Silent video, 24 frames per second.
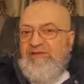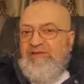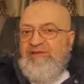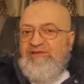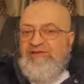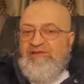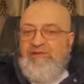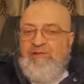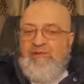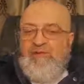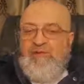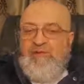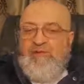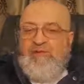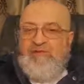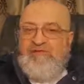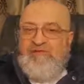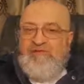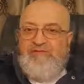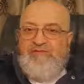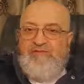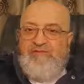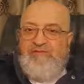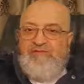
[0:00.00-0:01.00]
some
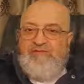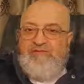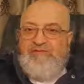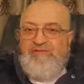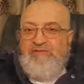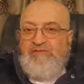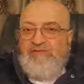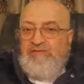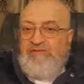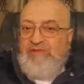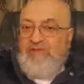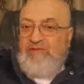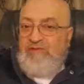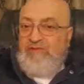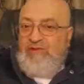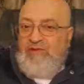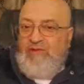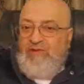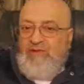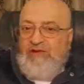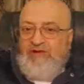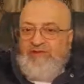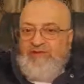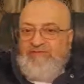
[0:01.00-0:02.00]
parts of the religion they do
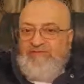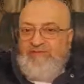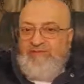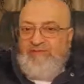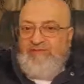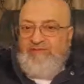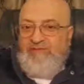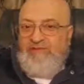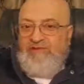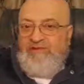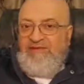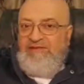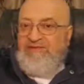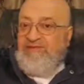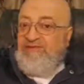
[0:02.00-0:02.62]
not accept.